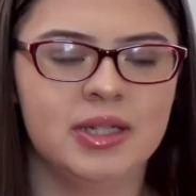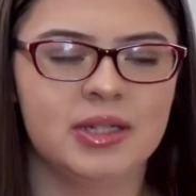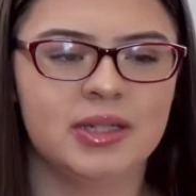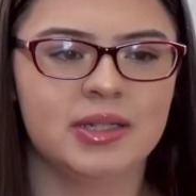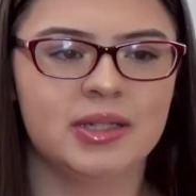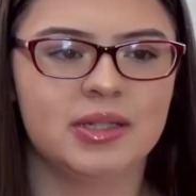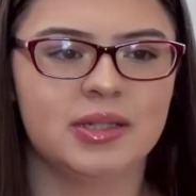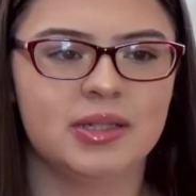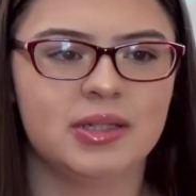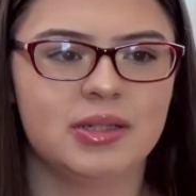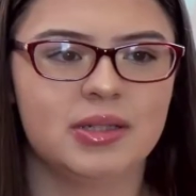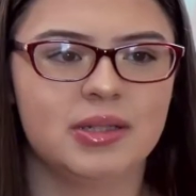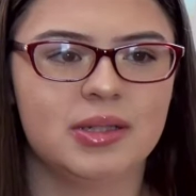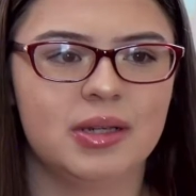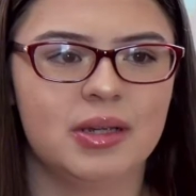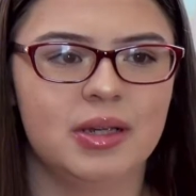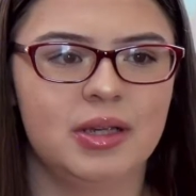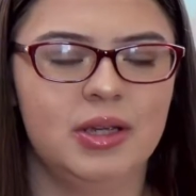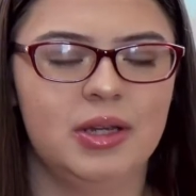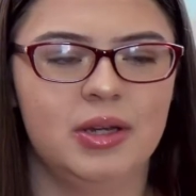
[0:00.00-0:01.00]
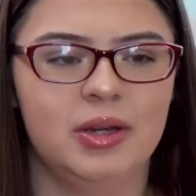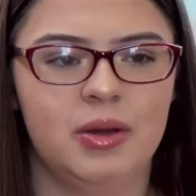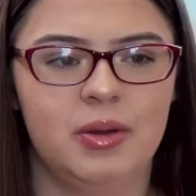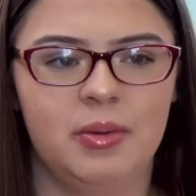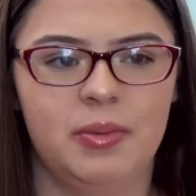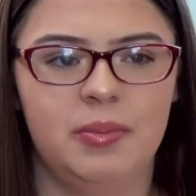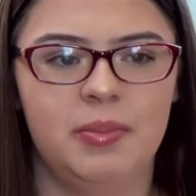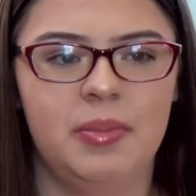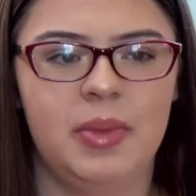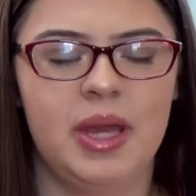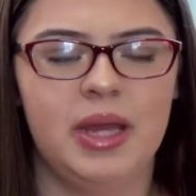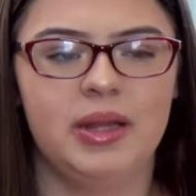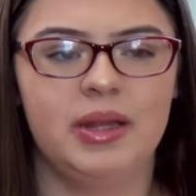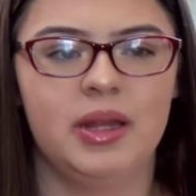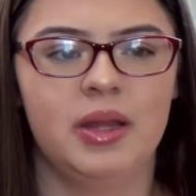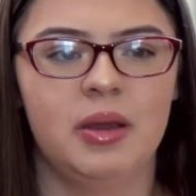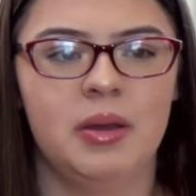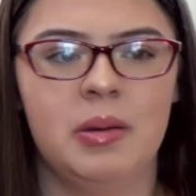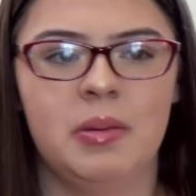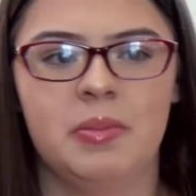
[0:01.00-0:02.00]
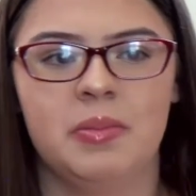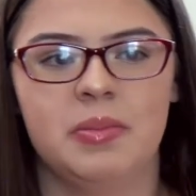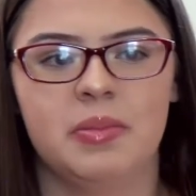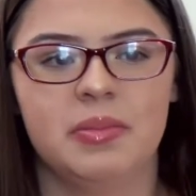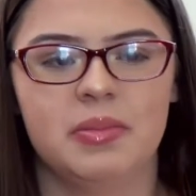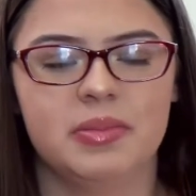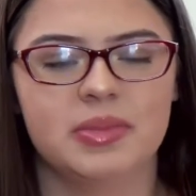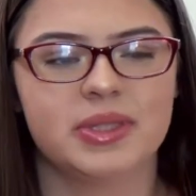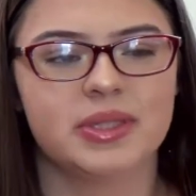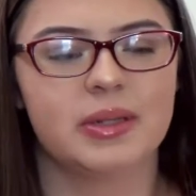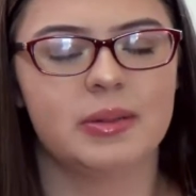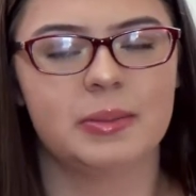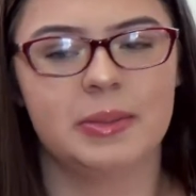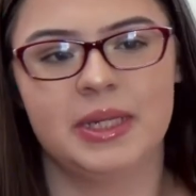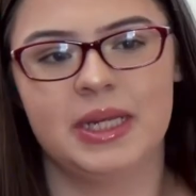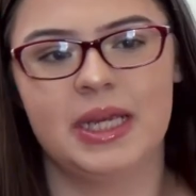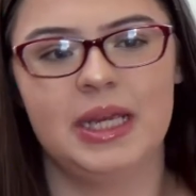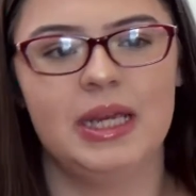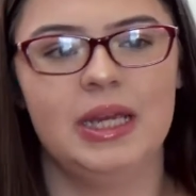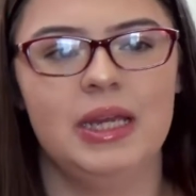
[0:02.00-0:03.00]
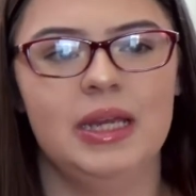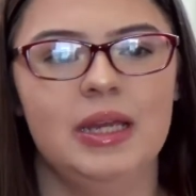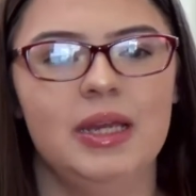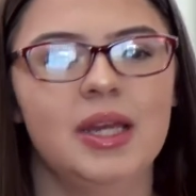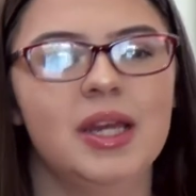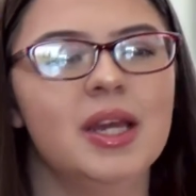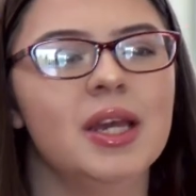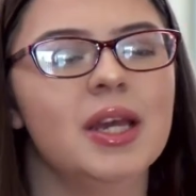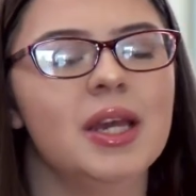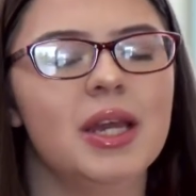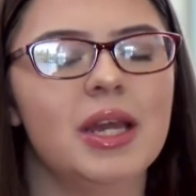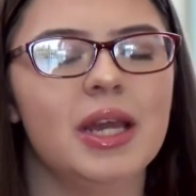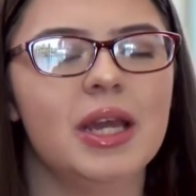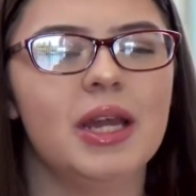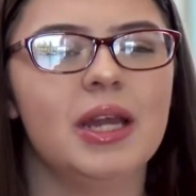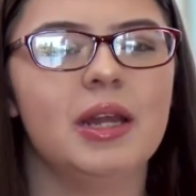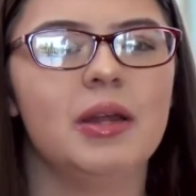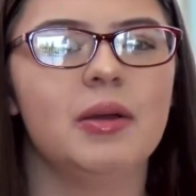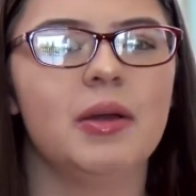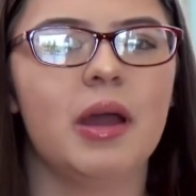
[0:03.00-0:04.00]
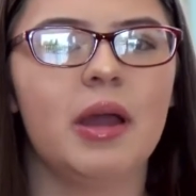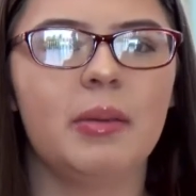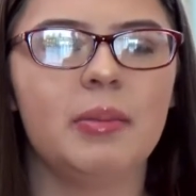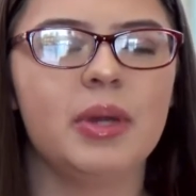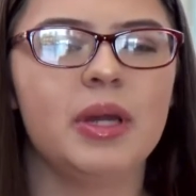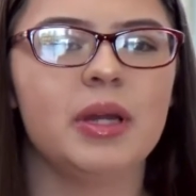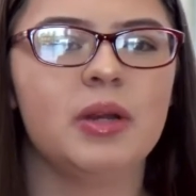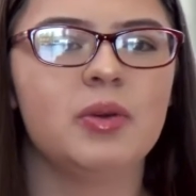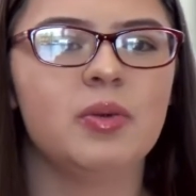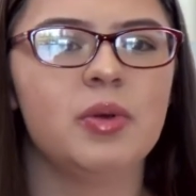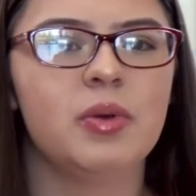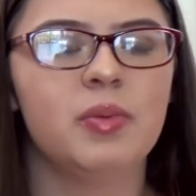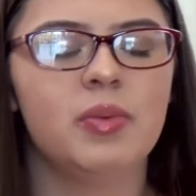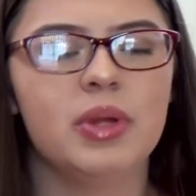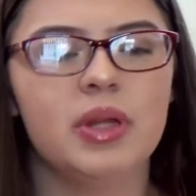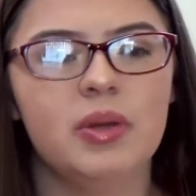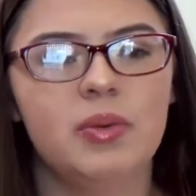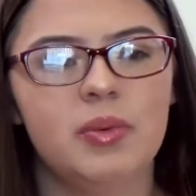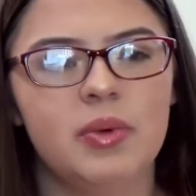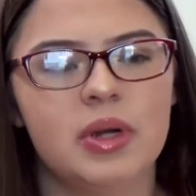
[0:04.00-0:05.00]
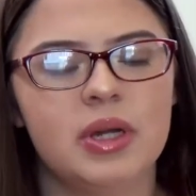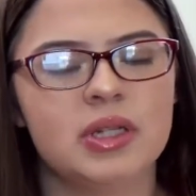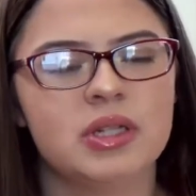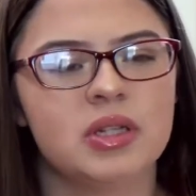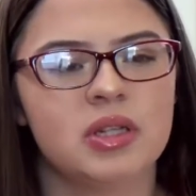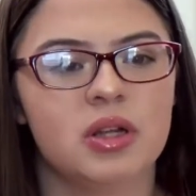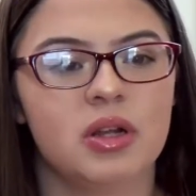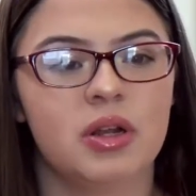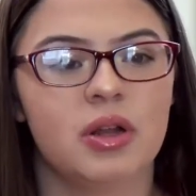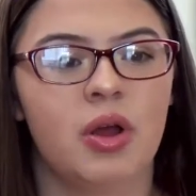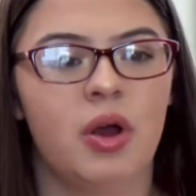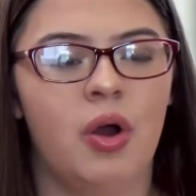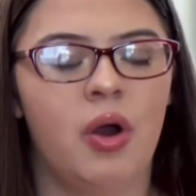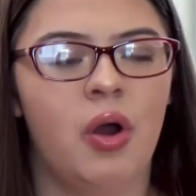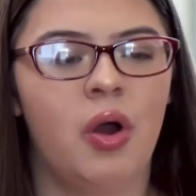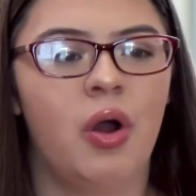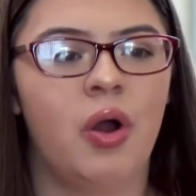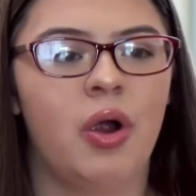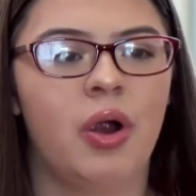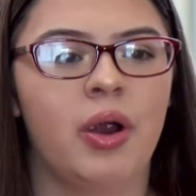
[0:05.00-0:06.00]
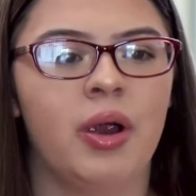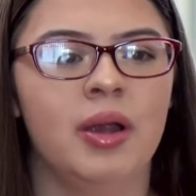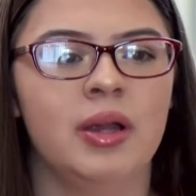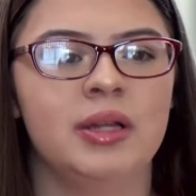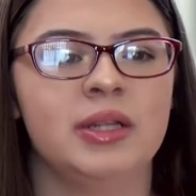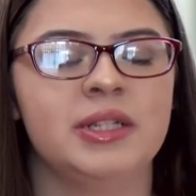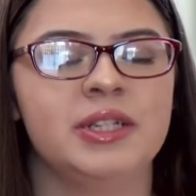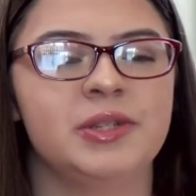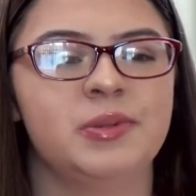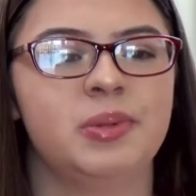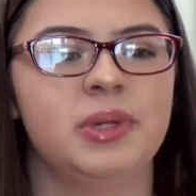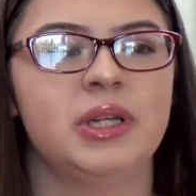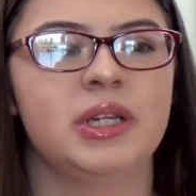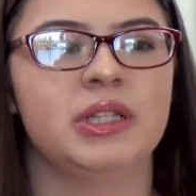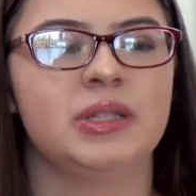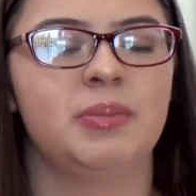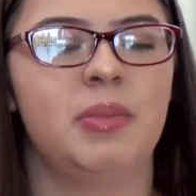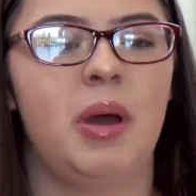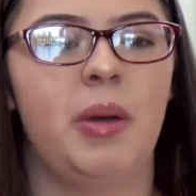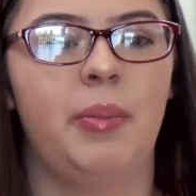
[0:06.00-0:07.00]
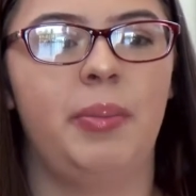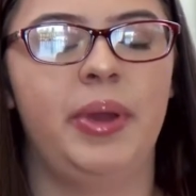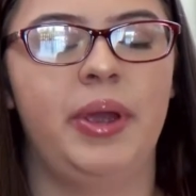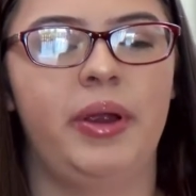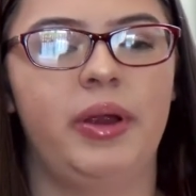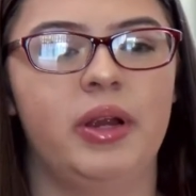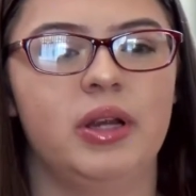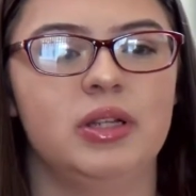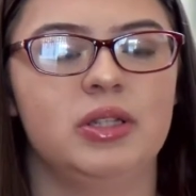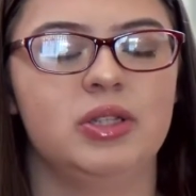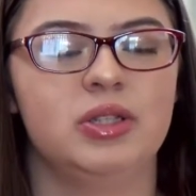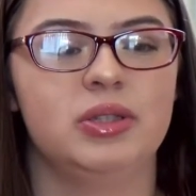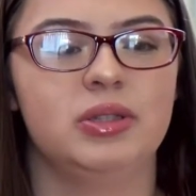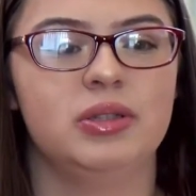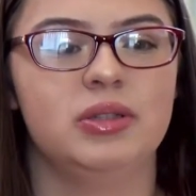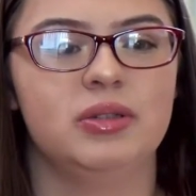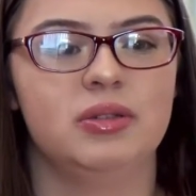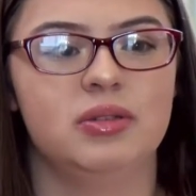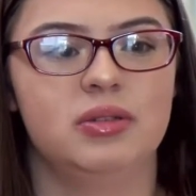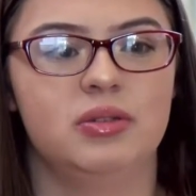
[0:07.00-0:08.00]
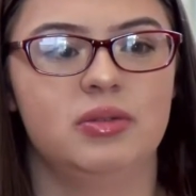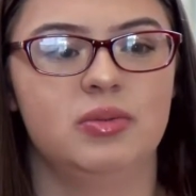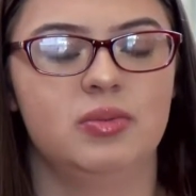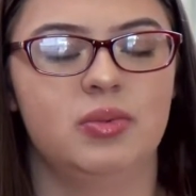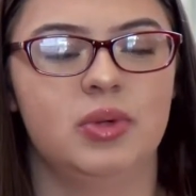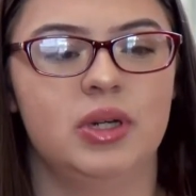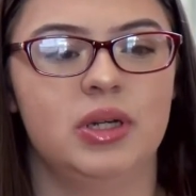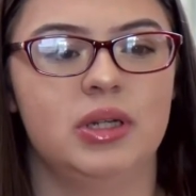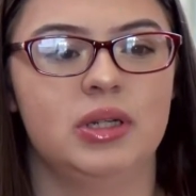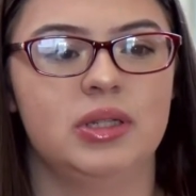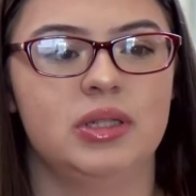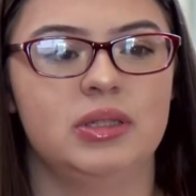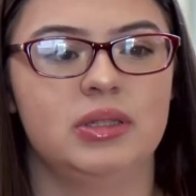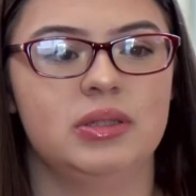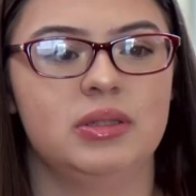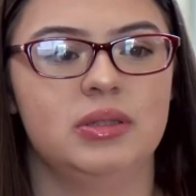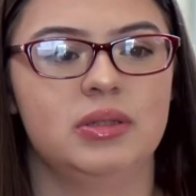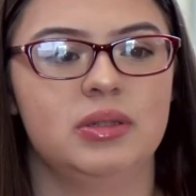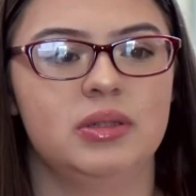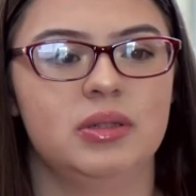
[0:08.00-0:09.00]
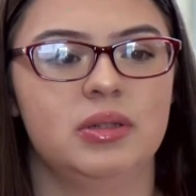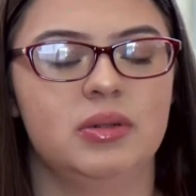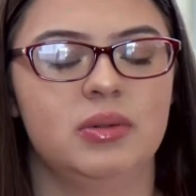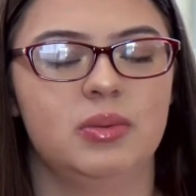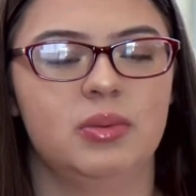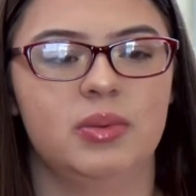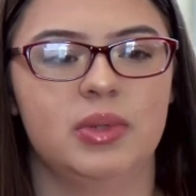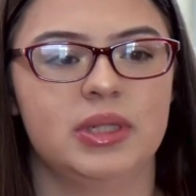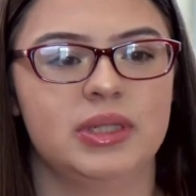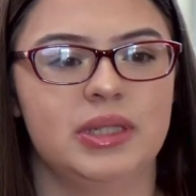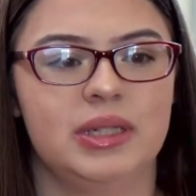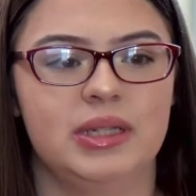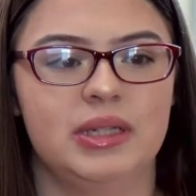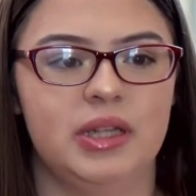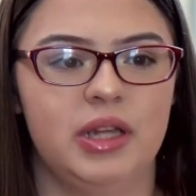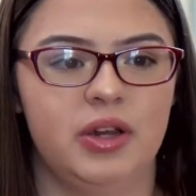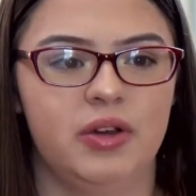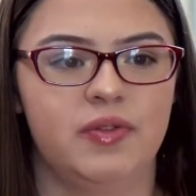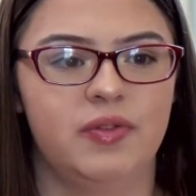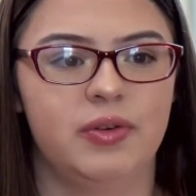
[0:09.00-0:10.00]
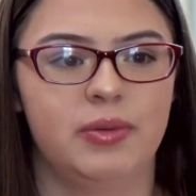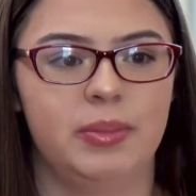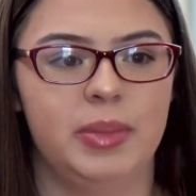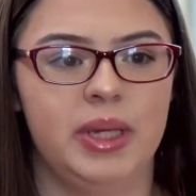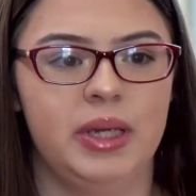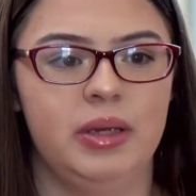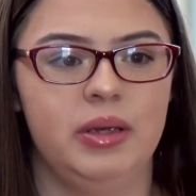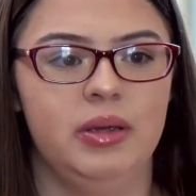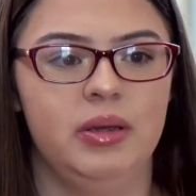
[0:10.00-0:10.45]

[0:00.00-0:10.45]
just to, you know, make them something to eat. And it, I mean, it really was a lot hard just because my parents was... wasn't there for me.